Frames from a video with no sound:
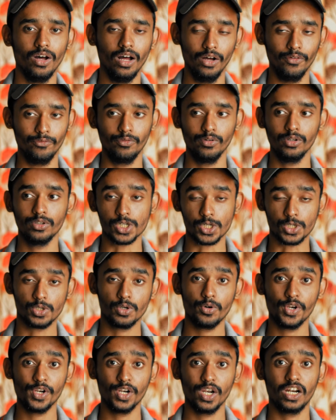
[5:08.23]
a full
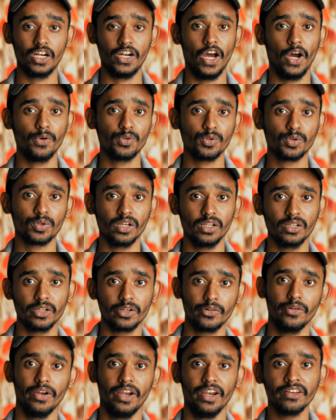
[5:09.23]
tutorial on how to color
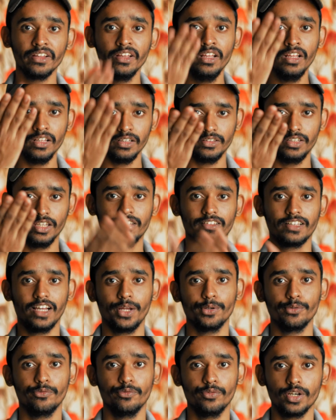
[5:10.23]
grade this
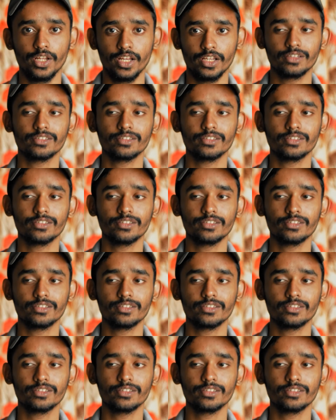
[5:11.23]
kind of footage,